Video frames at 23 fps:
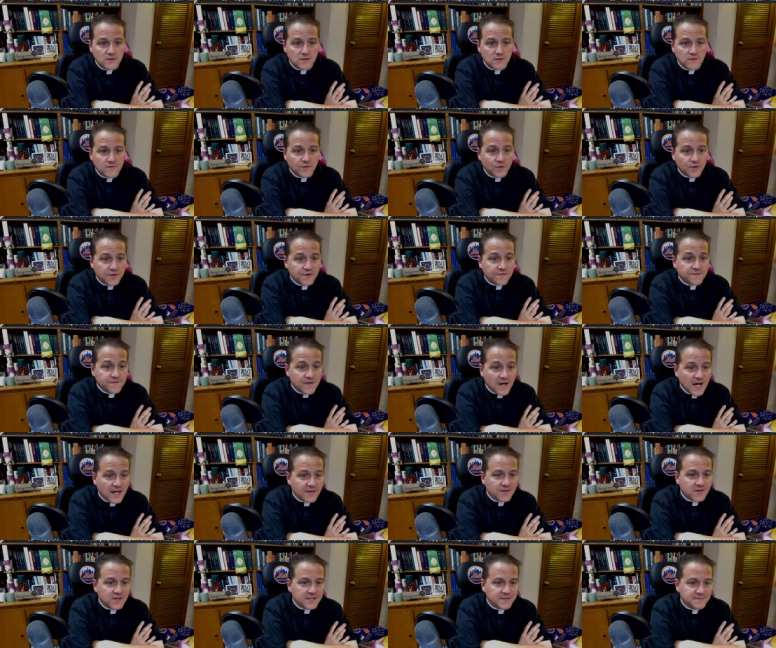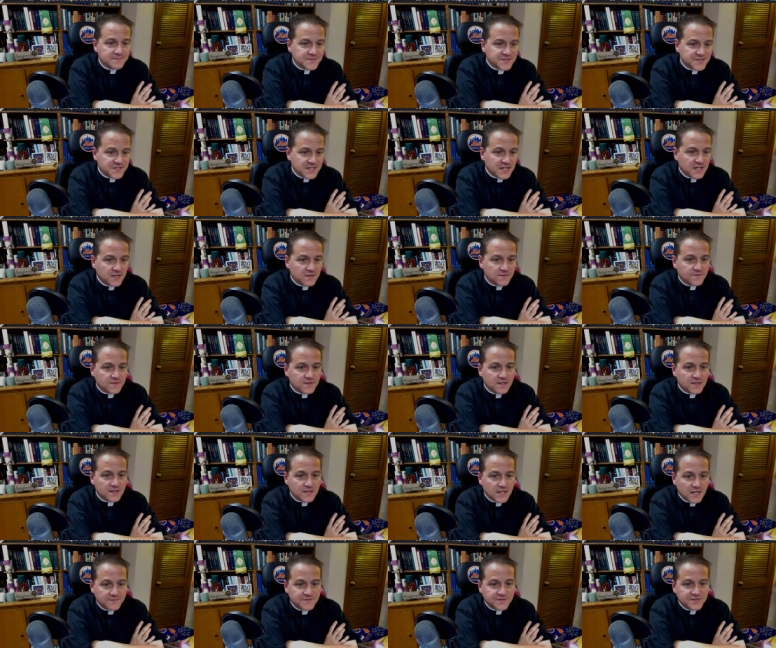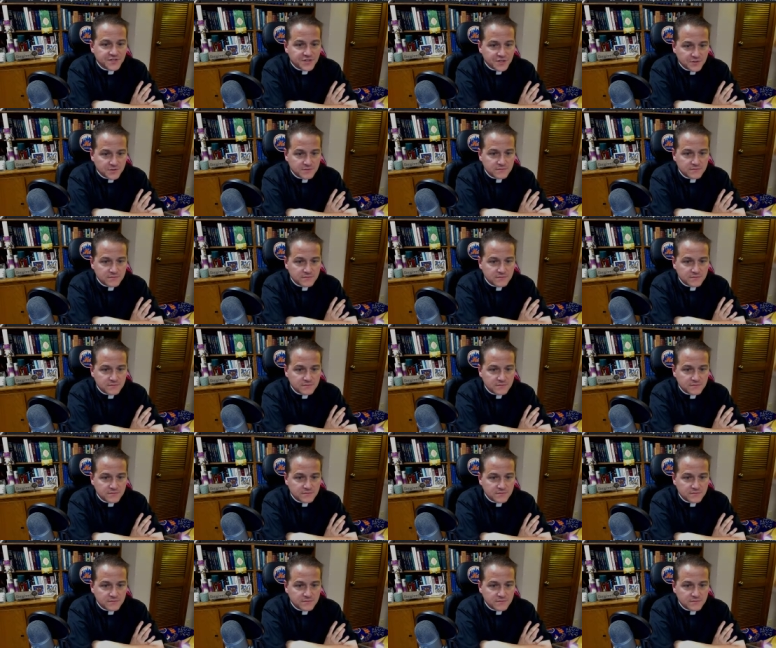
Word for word: For the Father himself loves you,